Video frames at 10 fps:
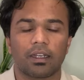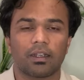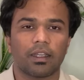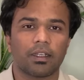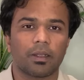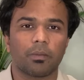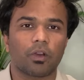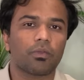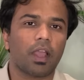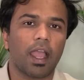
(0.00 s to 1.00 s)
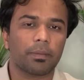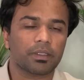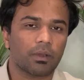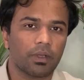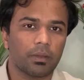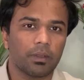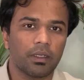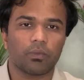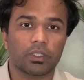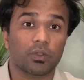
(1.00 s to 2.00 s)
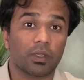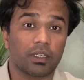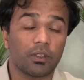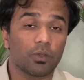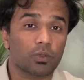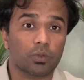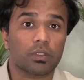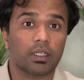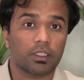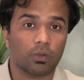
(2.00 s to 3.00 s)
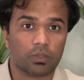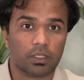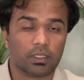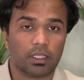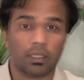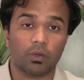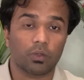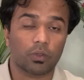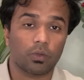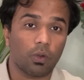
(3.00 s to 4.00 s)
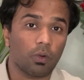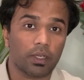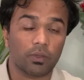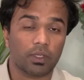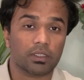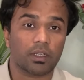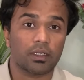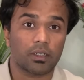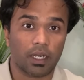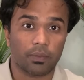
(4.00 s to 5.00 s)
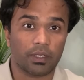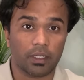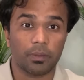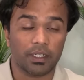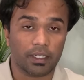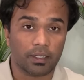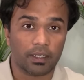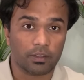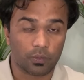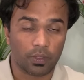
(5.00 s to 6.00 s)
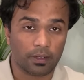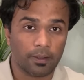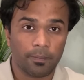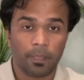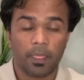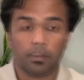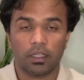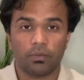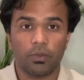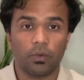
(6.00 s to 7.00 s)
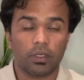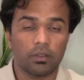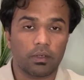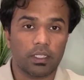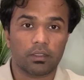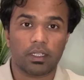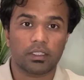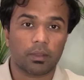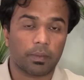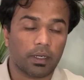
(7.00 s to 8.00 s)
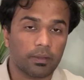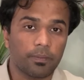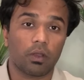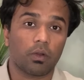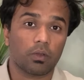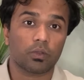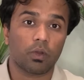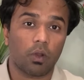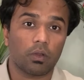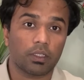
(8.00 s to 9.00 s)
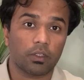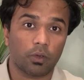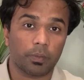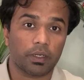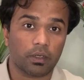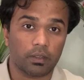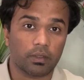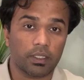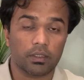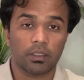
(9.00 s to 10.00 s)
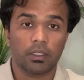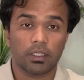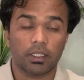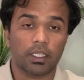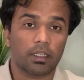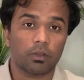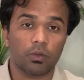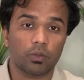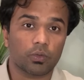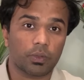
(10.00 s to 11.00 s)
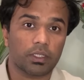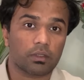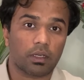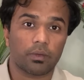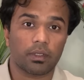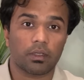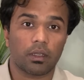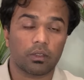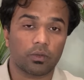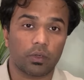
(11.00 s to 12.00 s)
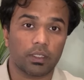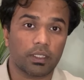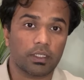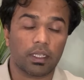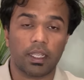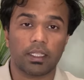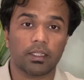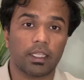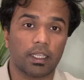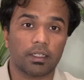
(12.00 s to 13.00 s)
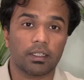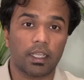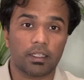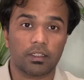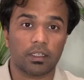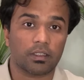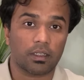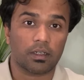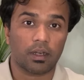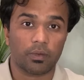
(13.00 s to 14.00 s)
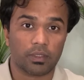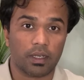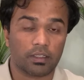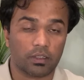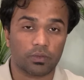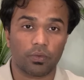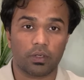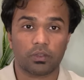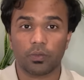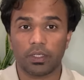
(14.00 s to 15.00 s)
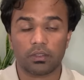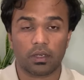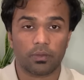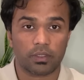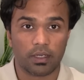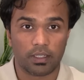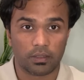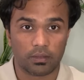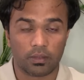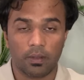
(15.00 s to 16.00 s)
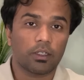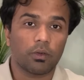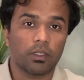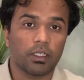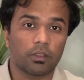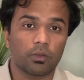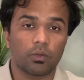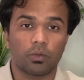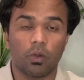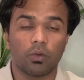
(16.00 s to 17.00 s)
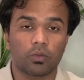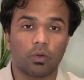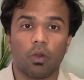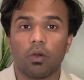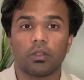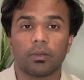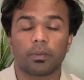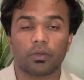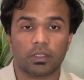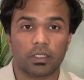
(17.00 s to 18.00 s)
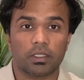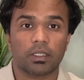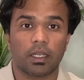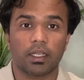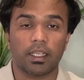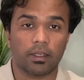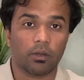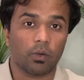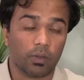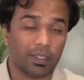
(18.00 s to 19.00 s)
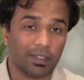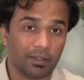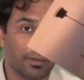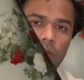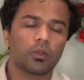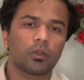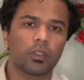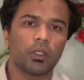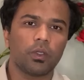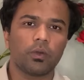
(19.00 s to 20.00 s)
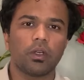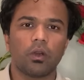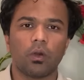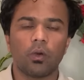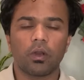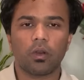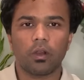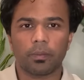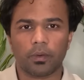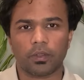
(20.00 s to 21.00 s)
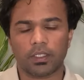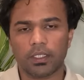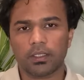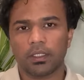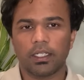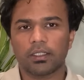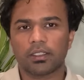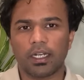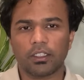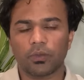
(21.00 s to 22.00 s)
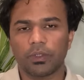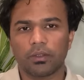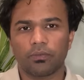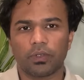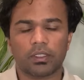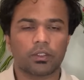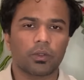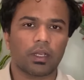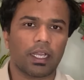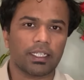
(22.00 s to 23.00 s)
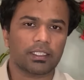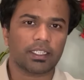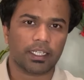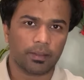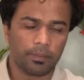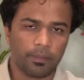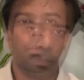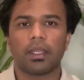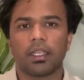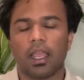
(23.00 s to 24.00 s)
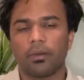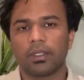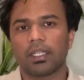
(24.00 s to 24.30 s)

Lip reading: there are a number of apps available which you can use to study those things. You are good to go and you can start driving immediately as well. There are few countries like Japan or also all the European countries, they can go to Swedish driving authorities and they can exchange their driver's license for a Swedish driver's license. They don't need to go through all the process again over here. To give you an overall process, it starts with first your eye checkup. By having